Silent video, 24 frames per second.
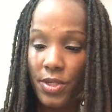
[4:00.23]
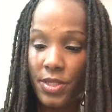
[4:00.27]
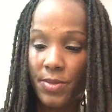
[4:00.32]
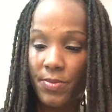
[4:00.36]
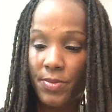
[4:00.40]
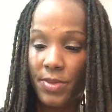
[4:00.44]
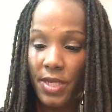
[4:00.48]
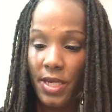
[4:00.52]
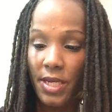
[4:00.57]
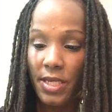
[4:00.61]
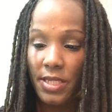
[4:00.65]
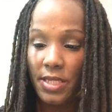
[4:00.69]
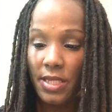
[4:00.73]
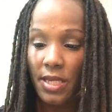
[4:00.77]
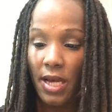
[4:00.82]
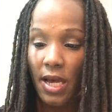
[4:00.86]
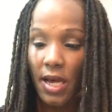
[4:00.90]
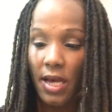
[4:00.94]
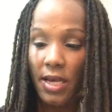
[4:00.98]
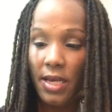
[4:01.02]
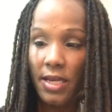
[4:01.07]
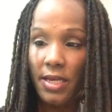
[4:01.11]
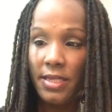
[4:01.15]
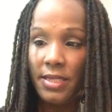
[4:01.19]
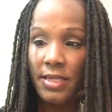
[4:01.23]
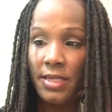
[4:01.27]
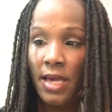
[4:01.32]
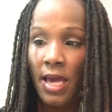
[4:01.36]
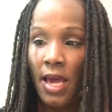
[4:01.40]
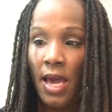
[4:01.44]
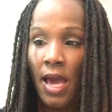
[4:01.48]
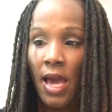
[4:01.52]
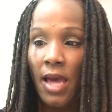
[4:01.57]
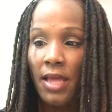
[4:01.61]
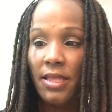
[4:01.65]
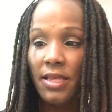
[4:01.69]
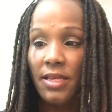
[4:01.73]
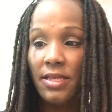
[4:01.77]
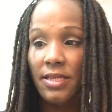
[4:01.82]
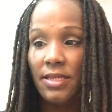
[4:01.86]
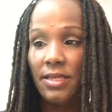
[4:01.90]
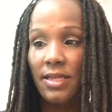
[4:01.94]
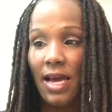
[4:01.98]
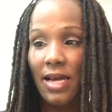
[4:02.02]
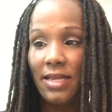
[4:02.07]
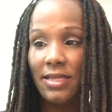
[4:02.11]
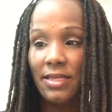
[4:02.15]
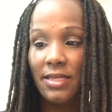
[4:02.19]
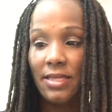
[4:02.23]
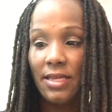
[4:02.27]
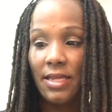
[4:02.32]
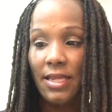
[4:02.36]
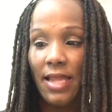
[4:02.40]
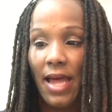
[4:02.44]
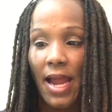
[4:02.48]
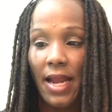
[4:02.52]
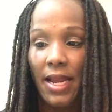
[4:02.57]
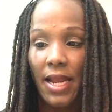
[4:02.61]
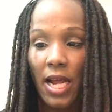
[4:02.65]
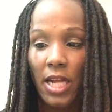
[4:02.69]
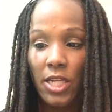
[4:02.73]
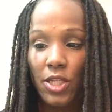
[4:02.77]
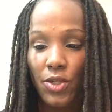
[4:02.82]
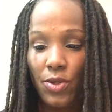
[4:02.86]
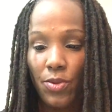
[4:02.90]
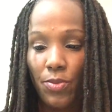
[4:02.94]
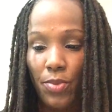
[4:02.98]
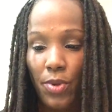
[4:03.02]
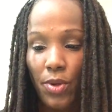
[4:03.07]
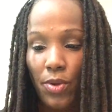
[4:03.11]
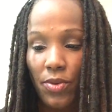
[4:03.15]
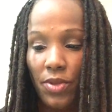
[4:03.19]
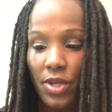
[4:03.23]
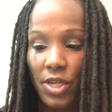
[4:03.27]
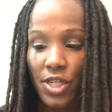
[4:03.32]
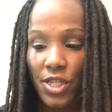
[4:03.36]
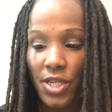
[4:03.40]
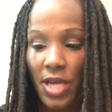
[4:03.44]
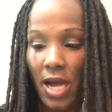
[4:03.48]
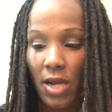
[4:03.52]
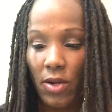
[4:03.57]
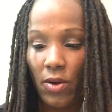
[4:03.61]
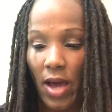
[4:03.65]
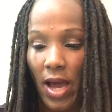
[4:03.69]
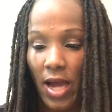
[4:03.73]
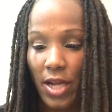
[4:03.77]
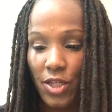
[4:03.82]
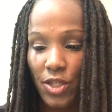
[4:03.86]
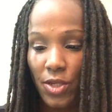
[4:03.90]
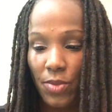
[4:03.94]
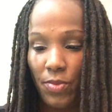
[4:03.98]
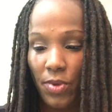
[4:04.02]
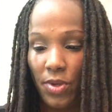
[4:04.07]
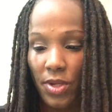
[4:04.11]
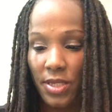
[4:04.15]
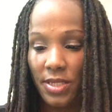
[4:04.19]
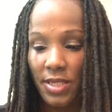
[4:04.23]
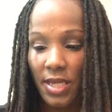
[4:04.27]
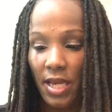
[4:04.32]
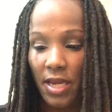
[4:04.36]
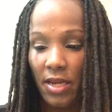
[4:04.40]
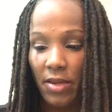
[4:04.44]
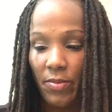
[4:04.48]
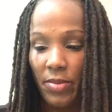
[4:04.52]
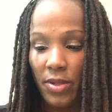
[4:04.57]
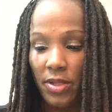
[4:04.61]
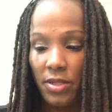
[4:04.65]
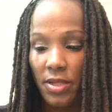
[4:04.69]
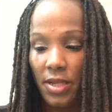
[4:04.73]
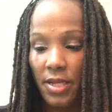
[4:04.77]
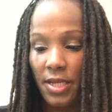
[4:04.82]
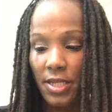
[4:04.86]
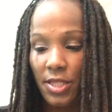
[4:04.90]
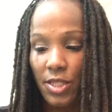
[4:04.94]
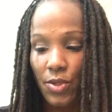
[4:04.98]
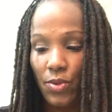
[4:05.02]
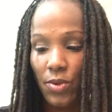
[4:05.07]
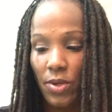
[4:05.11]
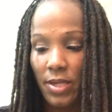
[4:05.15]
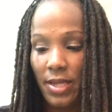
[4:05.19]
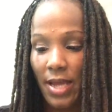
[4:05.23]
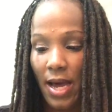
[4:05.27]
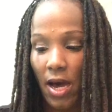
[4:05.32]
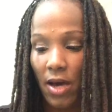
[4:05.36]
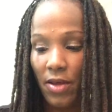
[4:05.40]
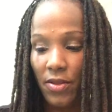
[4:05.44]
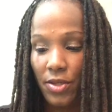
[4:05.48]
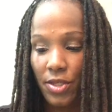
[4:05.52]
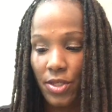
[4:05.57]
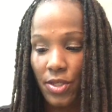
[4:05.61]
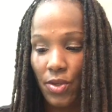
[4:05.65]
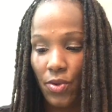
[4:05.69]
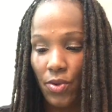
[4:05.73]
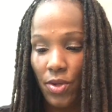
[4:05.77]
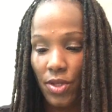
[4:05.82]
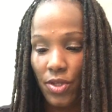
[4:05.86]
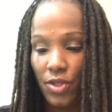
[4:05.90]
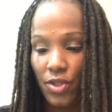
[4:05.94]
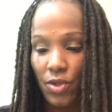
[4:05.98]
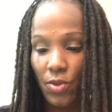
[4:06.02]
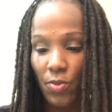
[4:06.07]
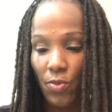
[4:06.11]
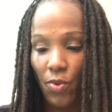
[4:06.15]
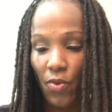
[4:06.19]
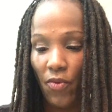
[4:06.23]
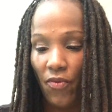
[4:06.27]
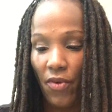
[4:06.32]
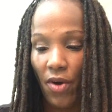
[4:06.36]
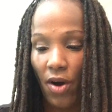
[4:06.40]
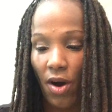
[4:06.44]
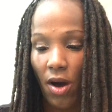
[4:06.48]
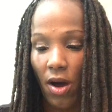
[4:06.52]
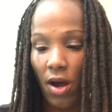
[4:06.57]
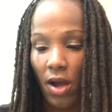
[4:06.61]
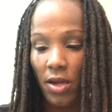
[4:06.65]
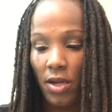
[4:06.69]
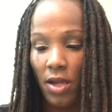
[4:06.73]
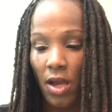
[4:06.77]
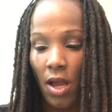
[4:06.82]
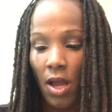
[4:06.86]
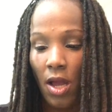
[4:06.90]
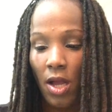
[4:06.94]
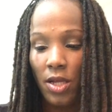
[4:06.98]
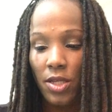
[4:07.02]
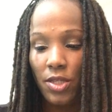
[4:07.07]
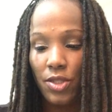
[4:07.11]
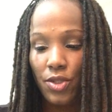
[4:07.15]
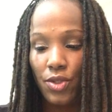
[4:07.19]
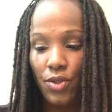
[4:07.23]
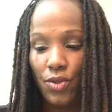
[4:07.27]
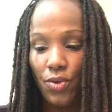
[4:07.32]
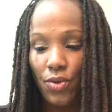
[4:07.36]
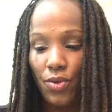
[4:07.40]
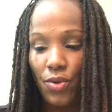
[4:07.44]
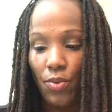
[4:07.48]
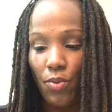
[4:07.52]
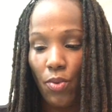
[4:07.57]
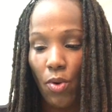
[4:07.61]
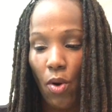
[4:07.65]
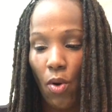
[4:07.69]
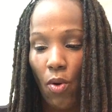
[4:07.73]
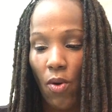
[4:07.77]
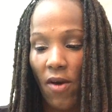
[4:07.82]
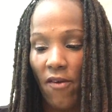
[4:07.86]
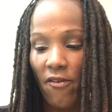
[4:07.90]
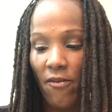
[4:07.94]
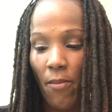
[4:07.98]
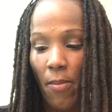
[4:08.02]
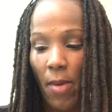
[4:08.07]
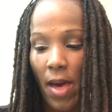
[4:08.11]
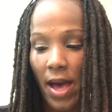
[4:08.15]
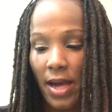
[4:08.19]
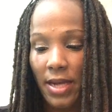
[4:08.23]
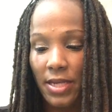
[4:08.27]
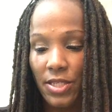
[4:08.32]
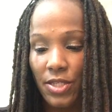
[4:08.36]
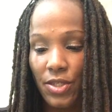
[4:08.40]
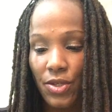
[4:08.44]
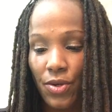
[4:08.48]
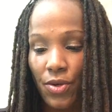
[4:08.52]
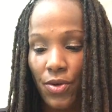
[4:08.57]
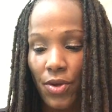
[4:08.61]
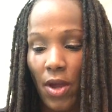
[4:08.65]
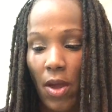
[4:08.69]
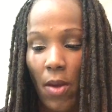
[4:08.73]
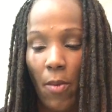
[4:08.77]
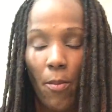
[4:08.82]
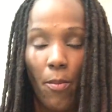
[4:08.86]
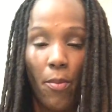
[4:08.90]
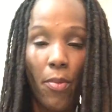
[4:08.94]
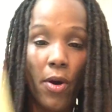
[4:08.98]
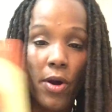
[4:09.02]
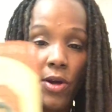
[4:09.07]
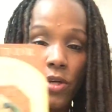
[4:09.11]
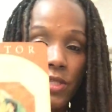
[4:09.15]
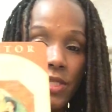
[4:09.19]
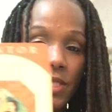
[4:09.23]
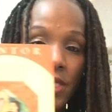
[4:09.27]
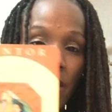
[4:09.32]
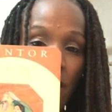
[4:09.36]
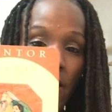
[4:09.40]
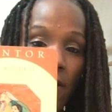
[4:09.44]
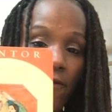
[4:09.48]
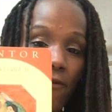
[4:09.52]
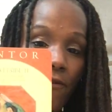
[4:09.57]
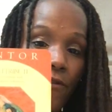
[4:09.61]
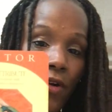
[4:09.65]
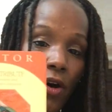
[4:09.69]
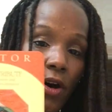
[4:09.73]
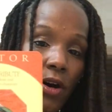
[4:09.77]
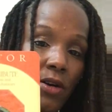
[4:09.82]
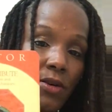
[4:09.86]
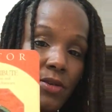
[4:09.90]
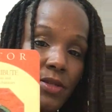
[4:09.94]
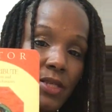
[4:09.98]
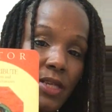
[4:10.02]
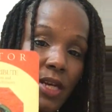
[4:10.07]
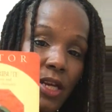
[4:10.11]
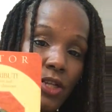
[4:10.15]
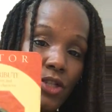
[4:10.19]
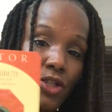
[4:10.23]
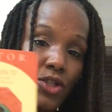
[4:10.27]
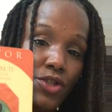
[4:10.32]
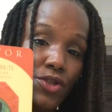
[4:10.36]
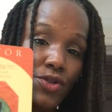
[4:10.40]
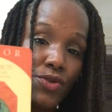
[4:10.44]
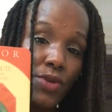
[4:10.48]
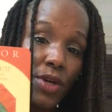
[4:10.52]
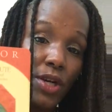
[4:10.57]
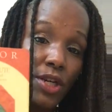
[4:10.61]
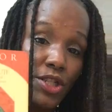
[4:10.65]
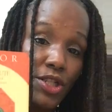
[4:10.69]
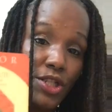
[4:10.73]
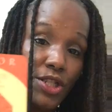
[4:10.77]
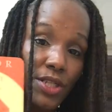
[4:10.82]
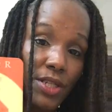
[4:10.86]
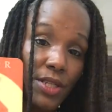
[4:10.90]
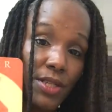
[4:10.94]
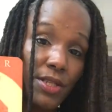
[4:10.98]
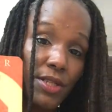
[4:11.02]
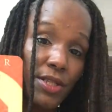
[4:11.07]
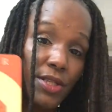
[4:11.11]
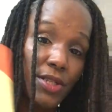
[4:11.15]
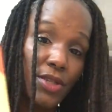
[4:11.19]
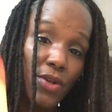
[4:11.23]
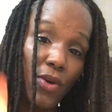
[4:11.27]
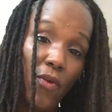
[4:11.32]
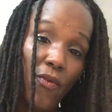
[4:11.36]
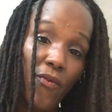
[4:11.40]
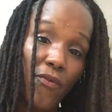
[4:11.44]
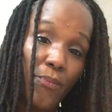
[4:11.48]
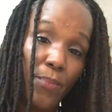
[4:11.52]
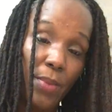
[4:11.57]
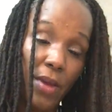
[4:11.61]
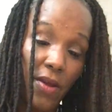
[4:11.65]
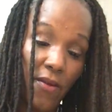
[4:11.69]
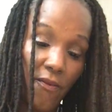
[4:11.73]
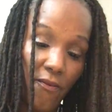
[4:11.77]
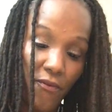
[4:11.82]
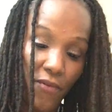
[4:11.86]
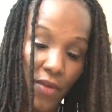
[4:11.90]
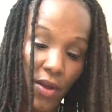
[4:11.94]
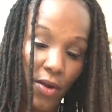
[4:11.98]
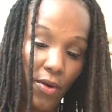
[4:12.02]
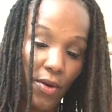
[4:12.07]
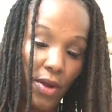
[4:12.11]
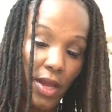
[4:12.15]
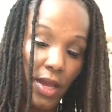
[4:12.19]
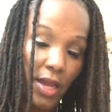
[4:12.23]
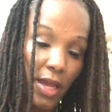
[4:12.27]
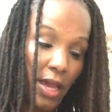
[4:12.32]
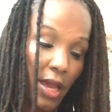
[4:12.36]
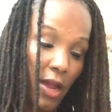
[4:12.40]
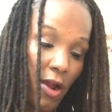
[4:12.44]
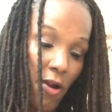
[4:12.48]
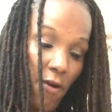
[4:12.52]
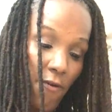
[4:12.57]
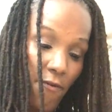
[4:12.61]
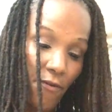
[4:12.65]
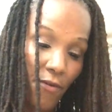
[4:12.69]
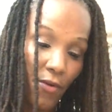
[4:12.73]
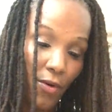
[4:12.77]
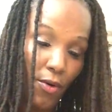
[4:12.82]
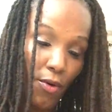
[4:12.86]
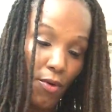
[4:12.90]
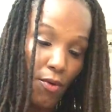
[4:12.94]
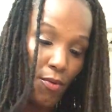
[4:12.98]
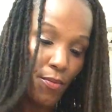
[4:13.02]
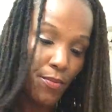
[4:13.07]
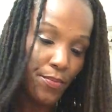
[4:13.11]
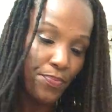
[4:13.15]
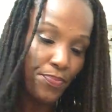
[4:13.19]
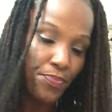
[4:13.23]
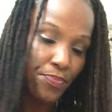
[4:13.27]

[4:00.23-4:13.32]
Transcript: some things to us. That's the light attribute. The shadow attribute is the inability to allow the student to move on to the role of master, imparting false instructions. So be very careful.